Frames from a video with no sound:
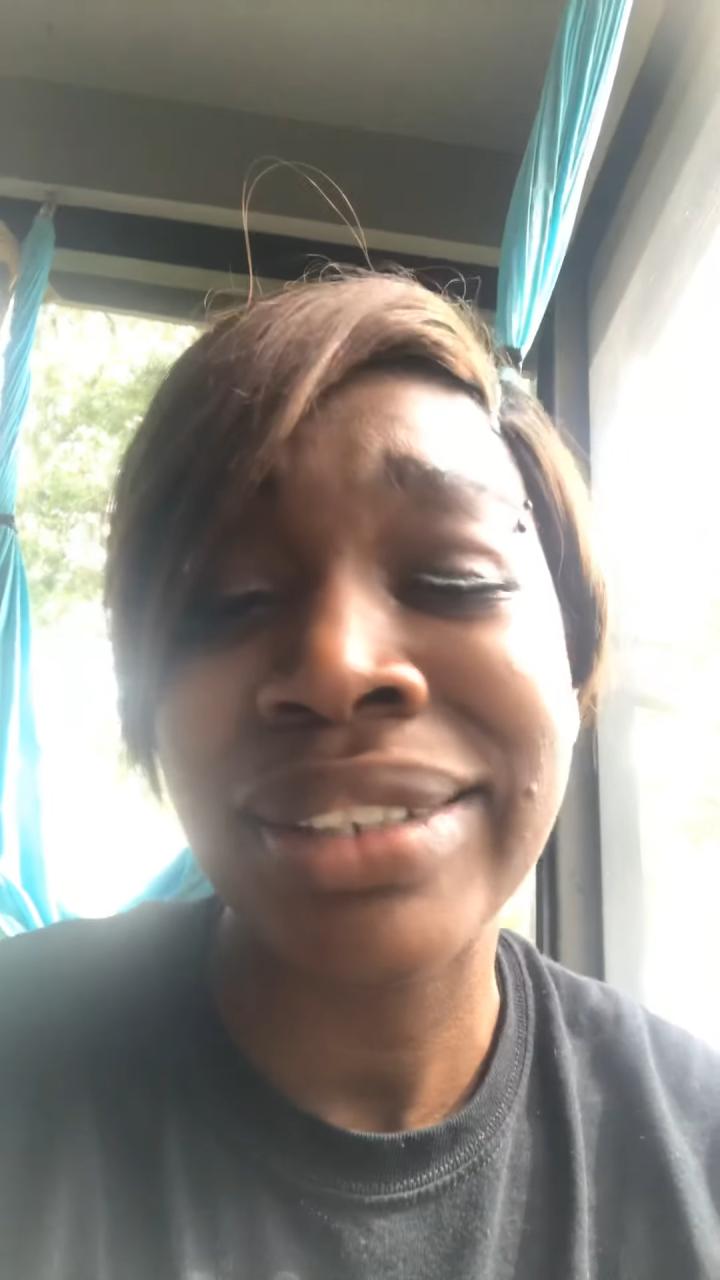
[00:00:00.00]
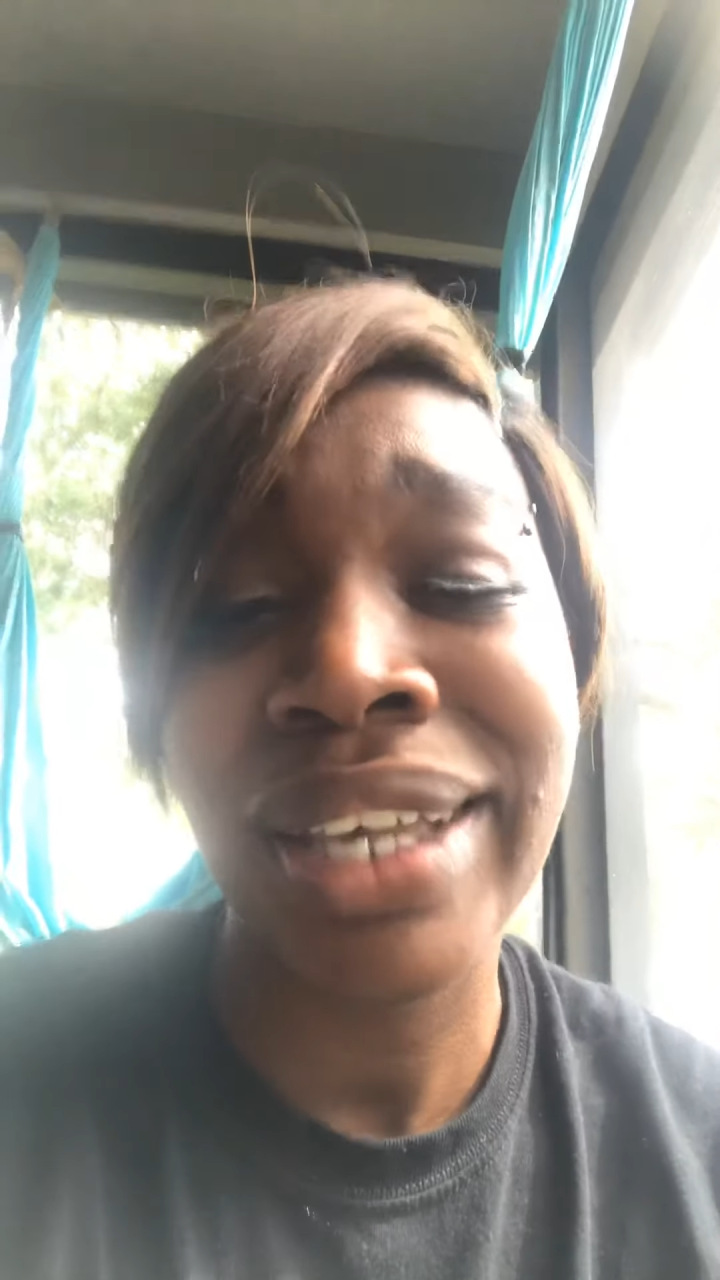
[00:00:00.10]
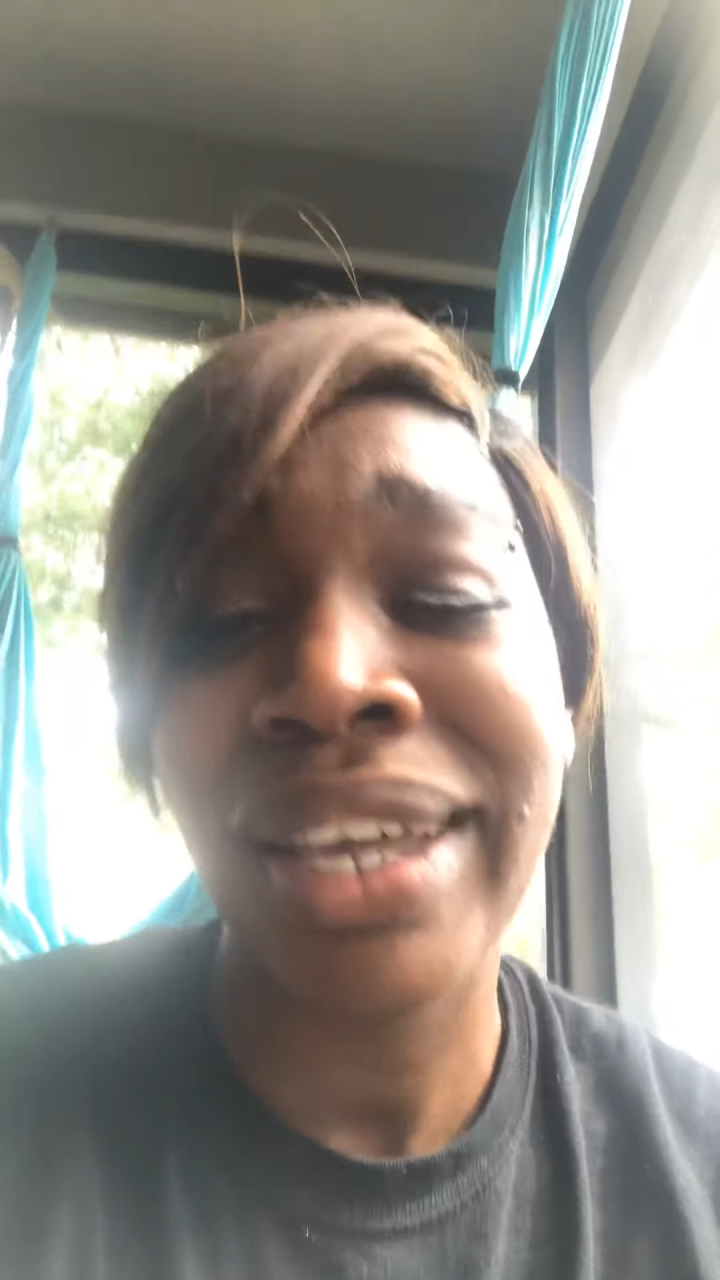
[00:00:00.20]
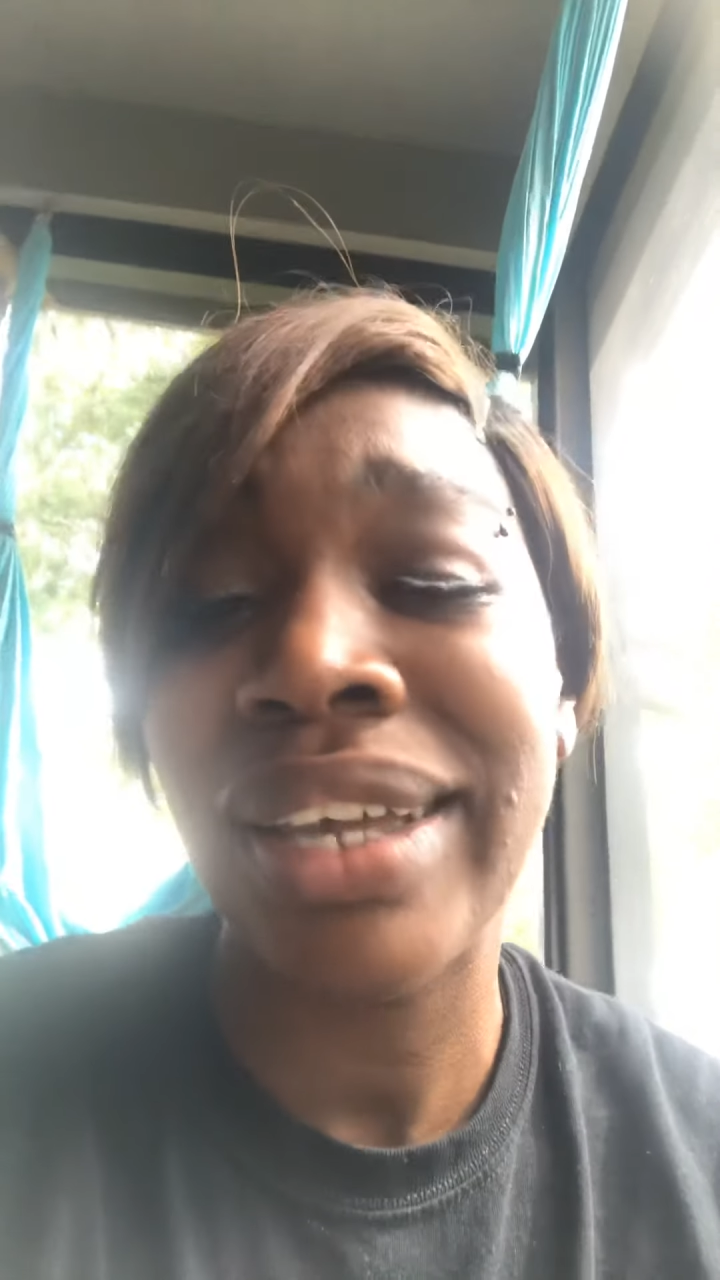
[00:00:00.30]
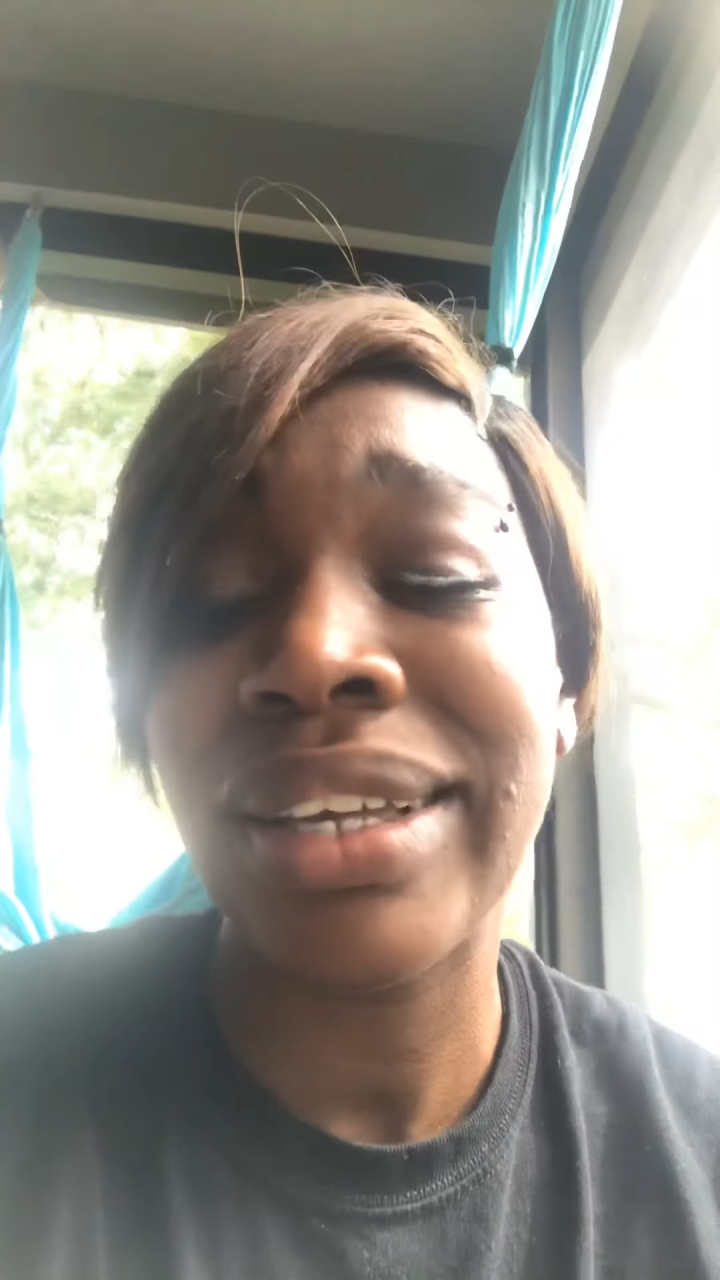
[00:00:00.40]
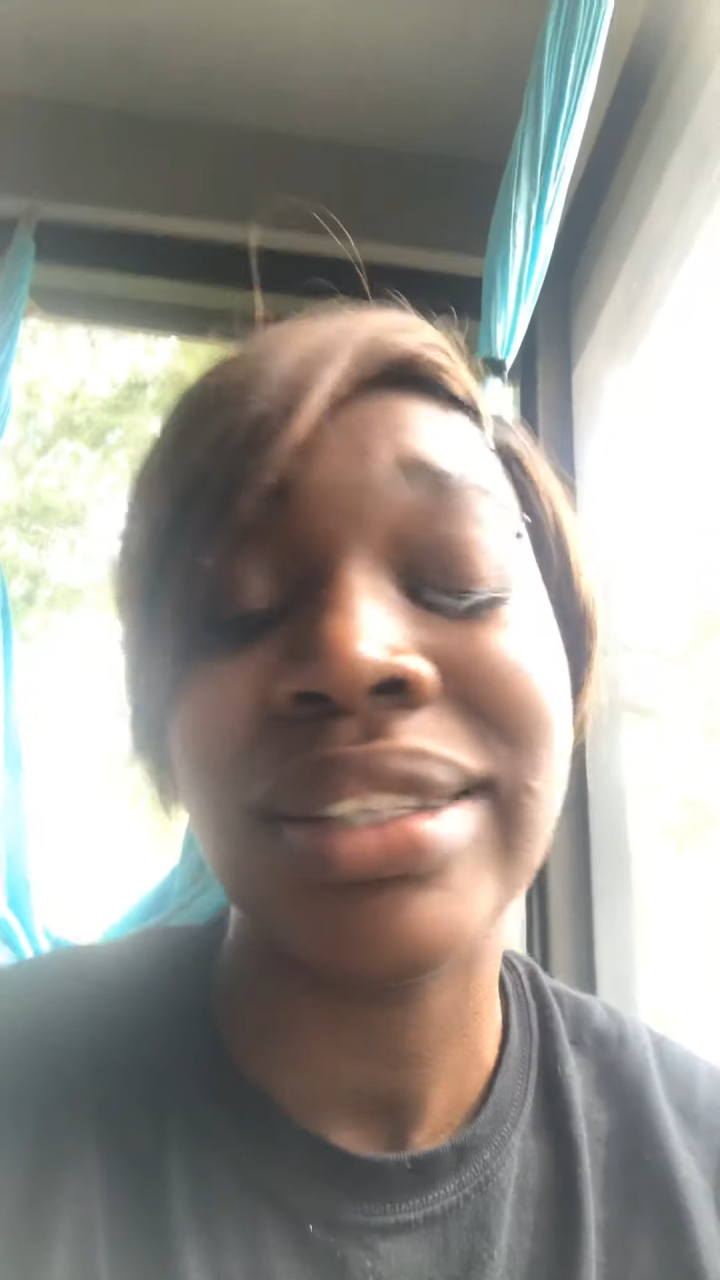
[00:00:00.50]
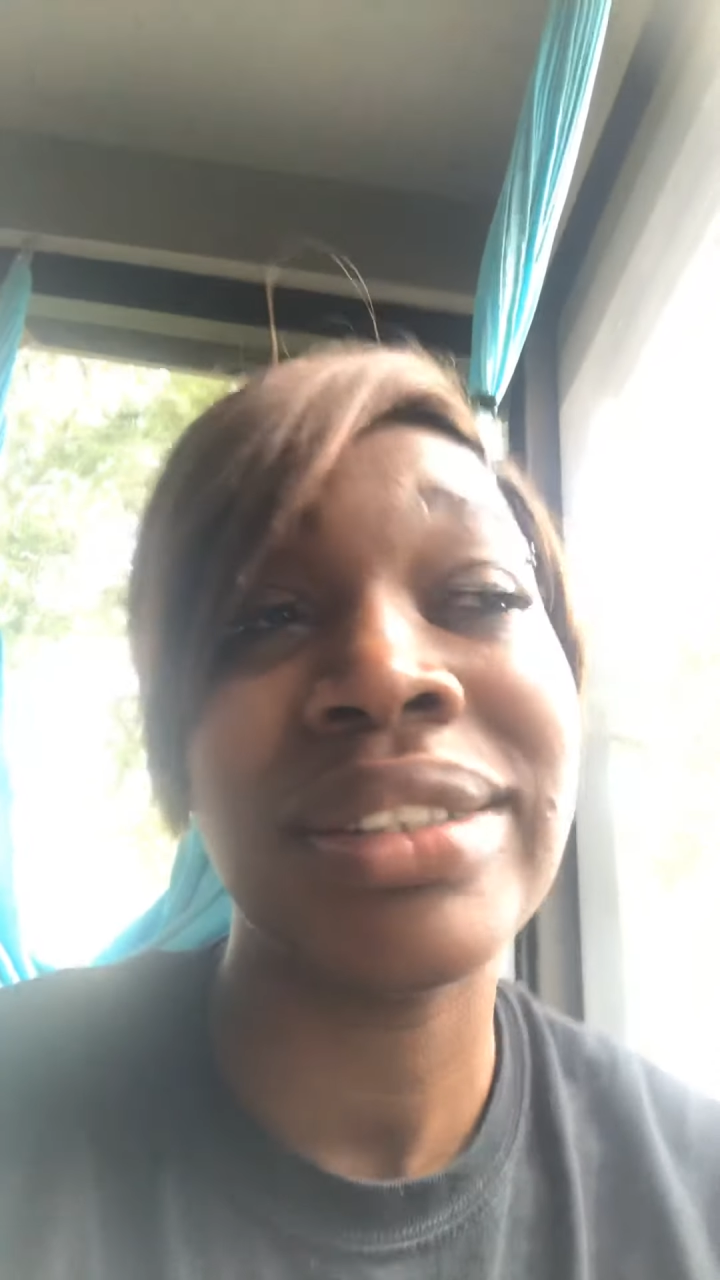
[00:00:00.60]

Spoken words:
They